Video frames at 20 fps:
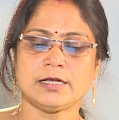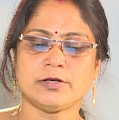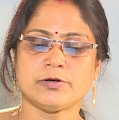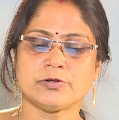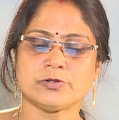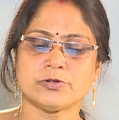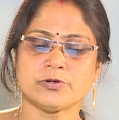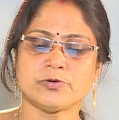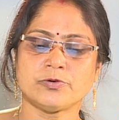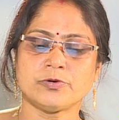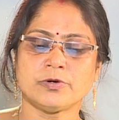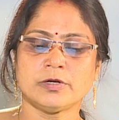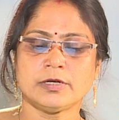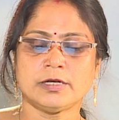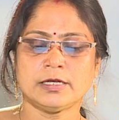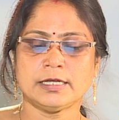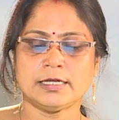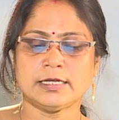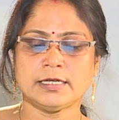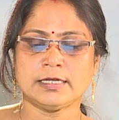So,
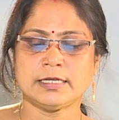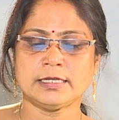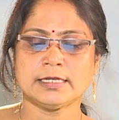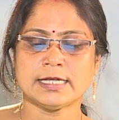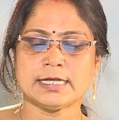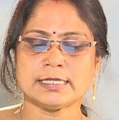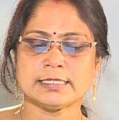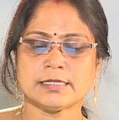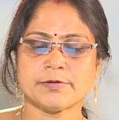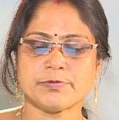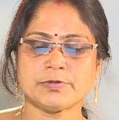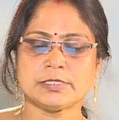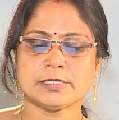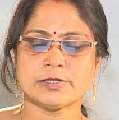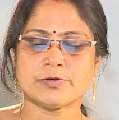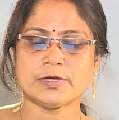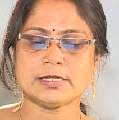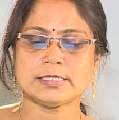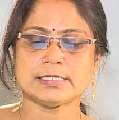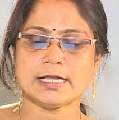in case of
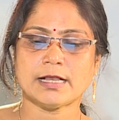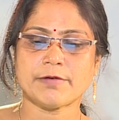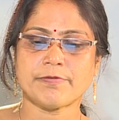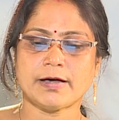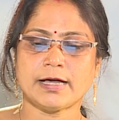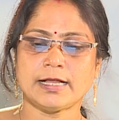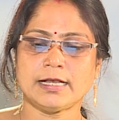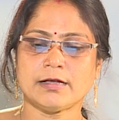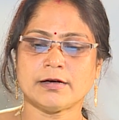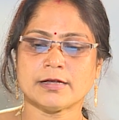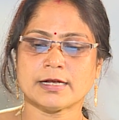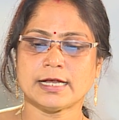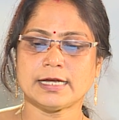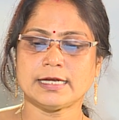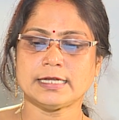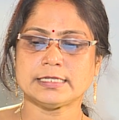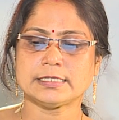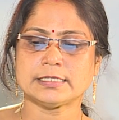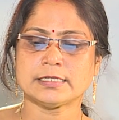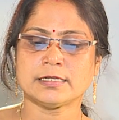sequential file
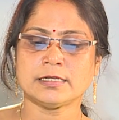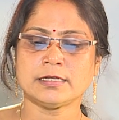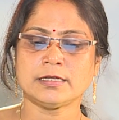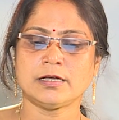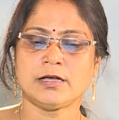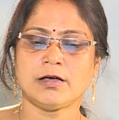organization,